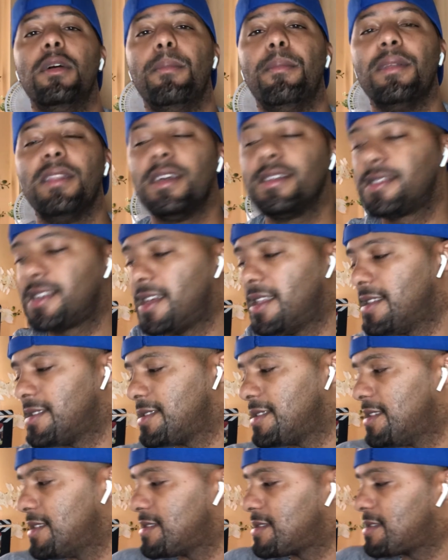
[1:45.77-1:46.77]
But let's get
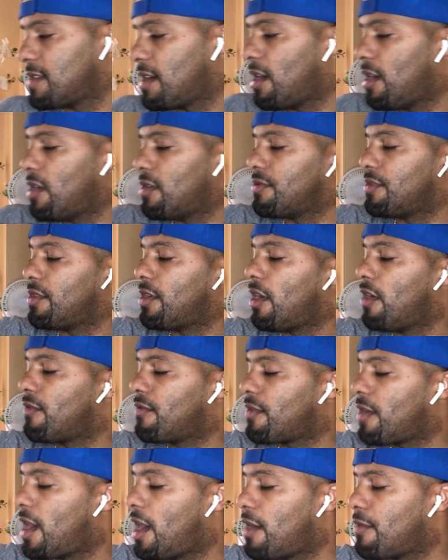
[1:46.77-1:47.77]
into this, the, the
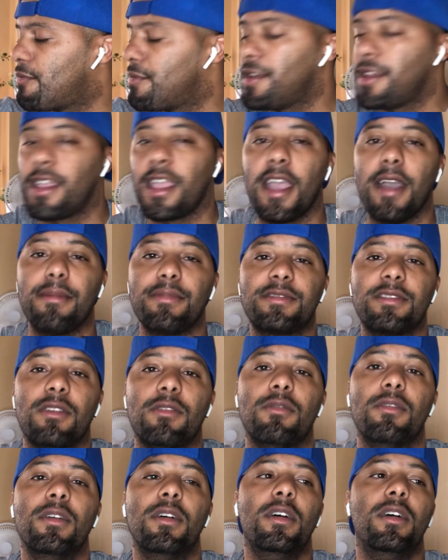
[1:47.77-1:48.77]
overall recap.
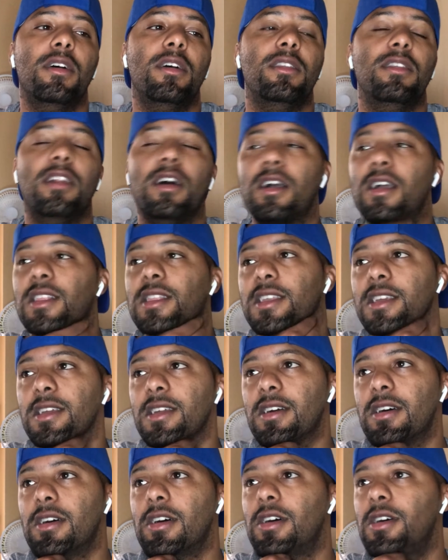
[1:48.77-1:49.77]
So Luckily,
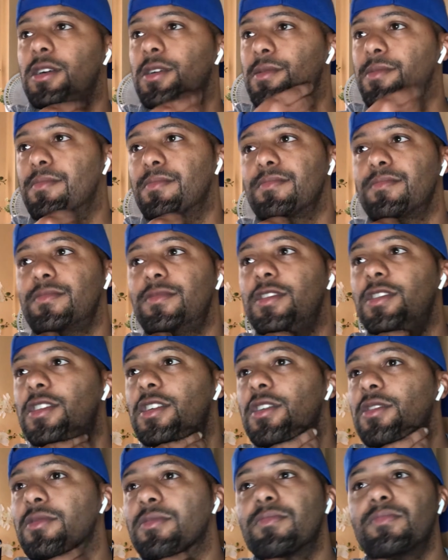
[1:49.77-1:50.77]
um, you
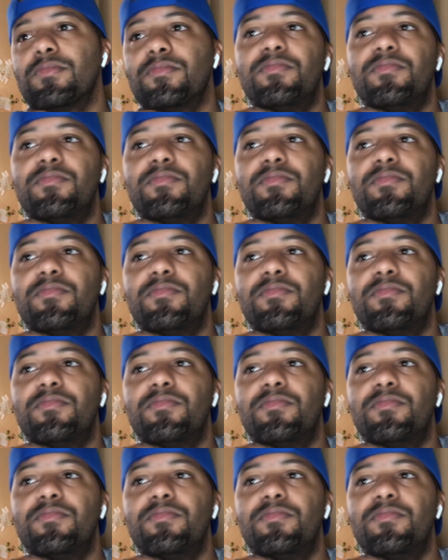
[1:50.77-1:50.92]
know,